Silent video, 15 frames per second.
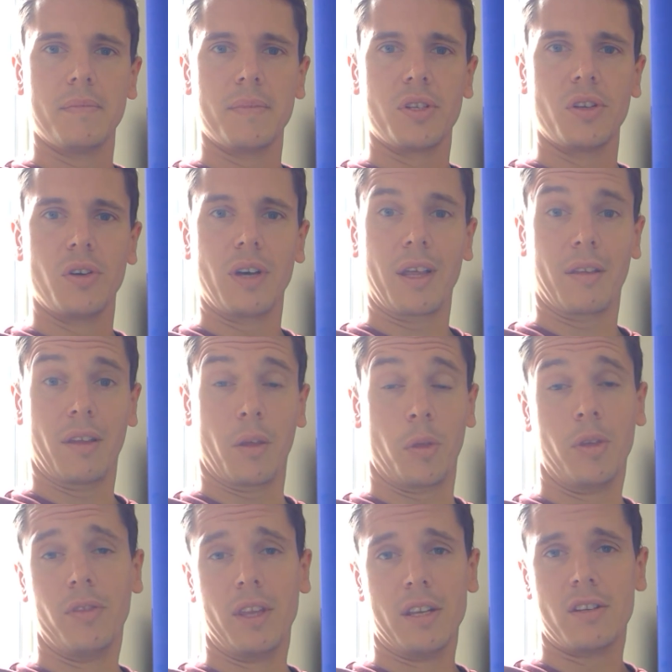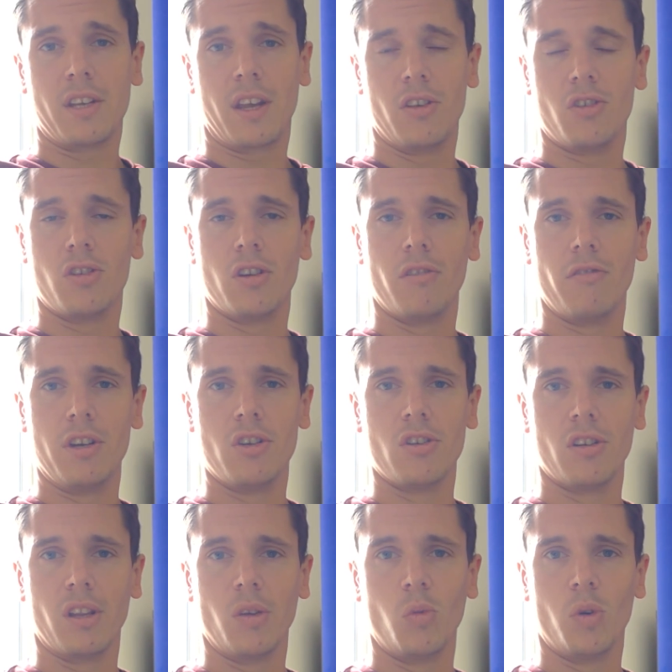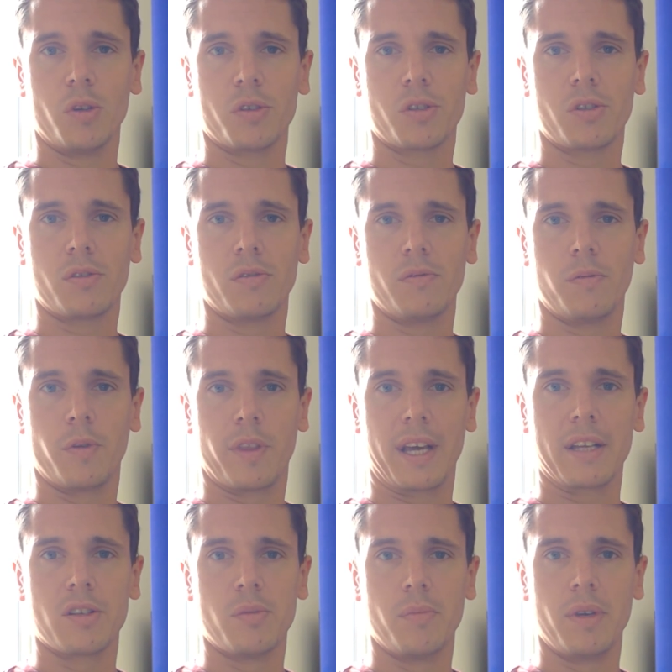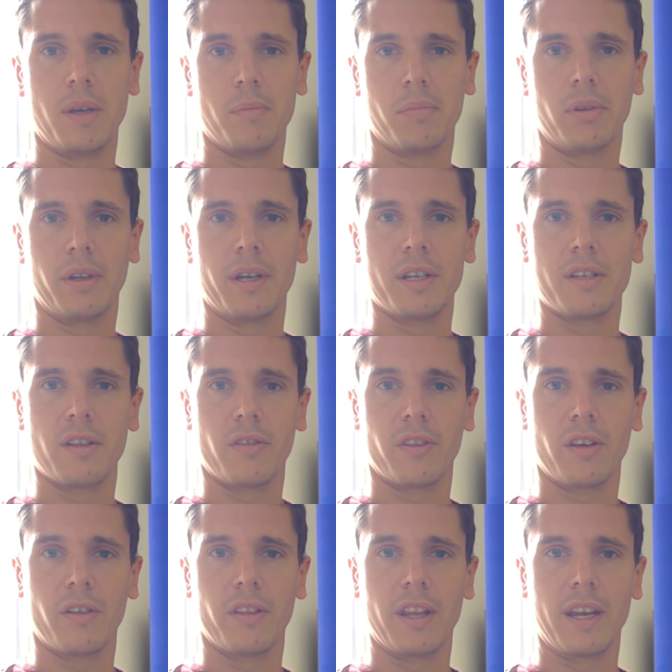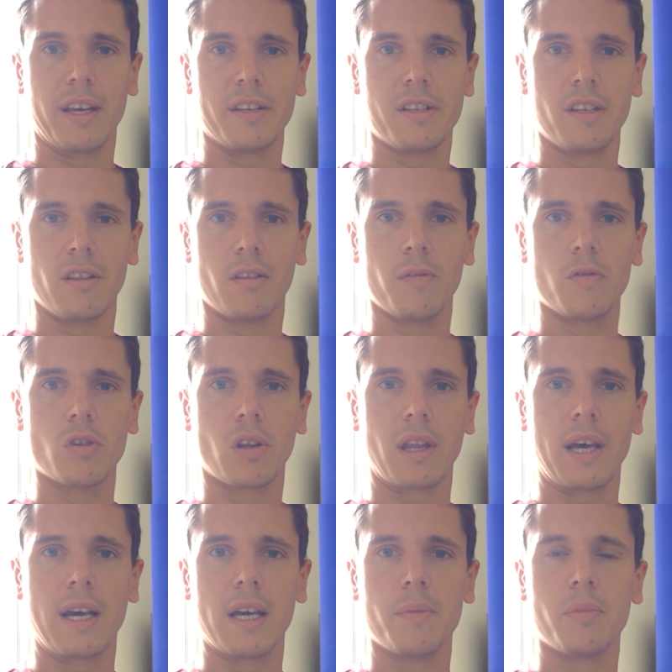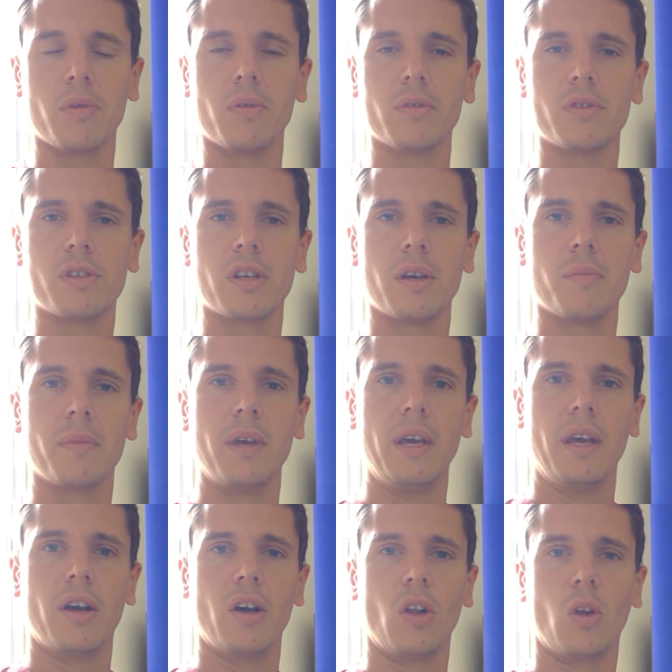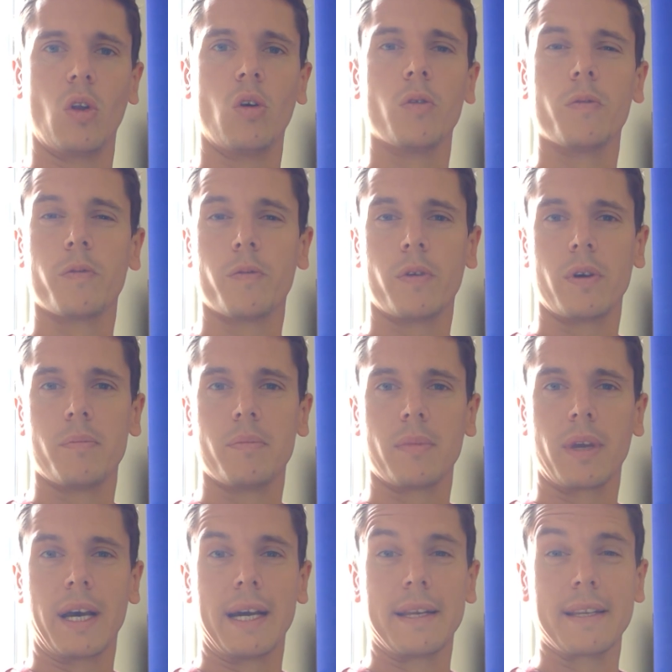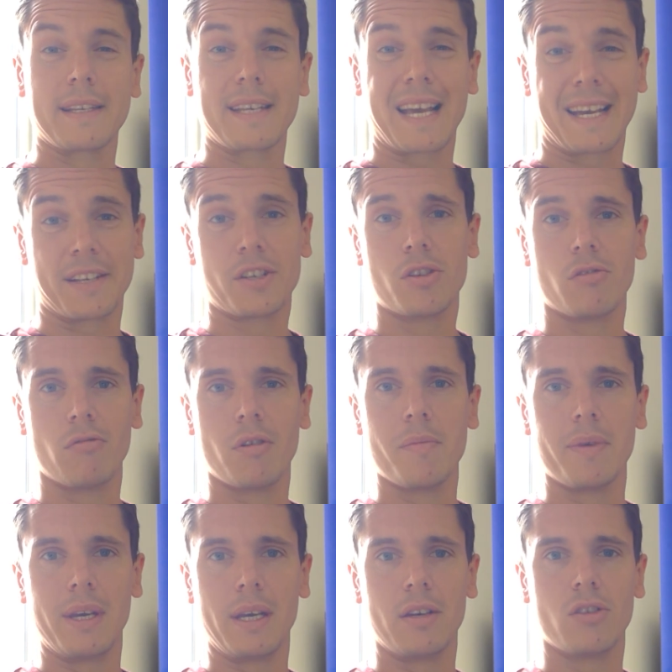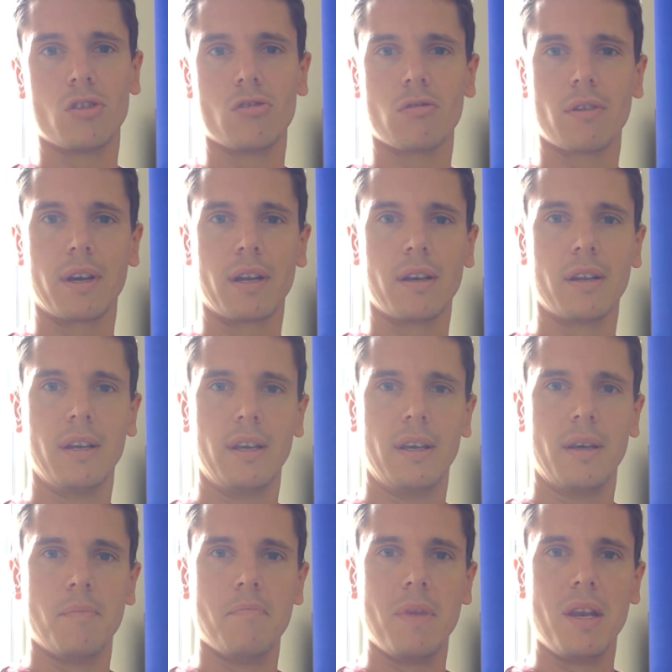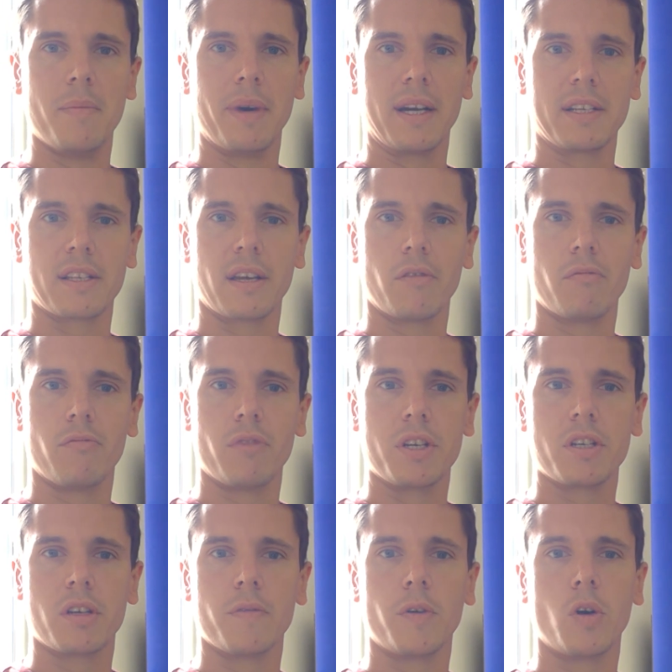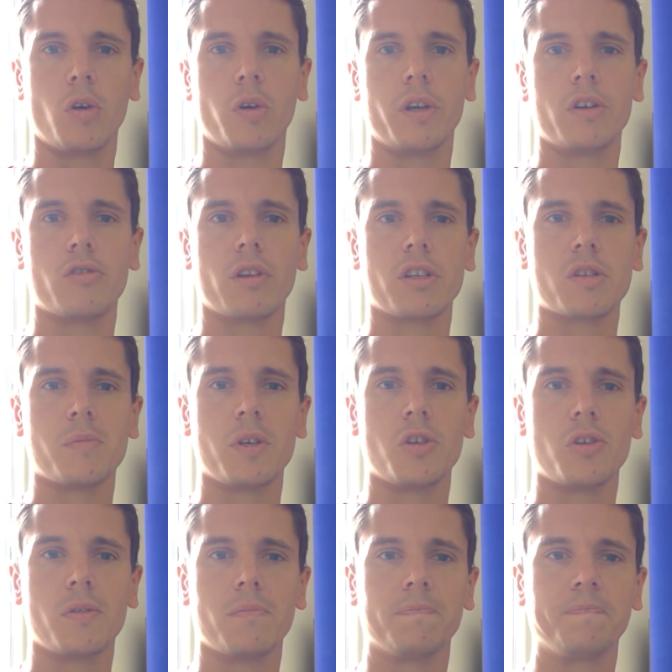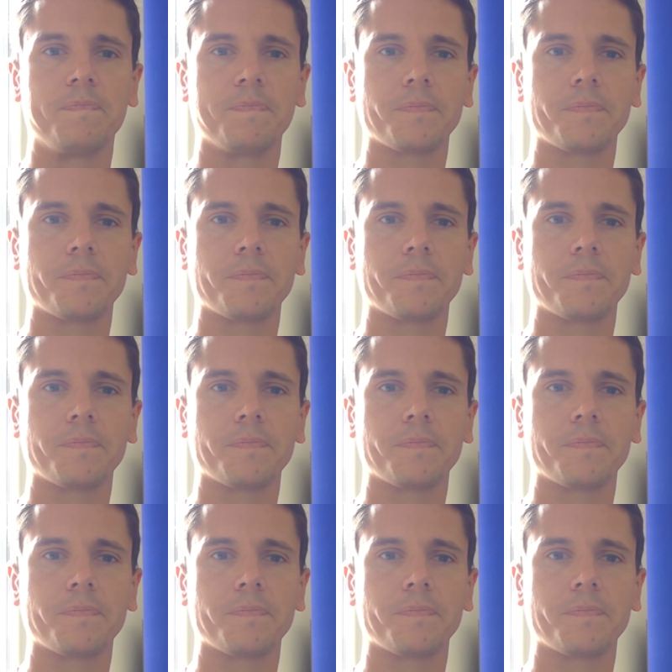So I think the intention originally was for that to be in place on the 19th of July, but a lot of guidance has to remain to try and minimise that risk of ongoing transmission.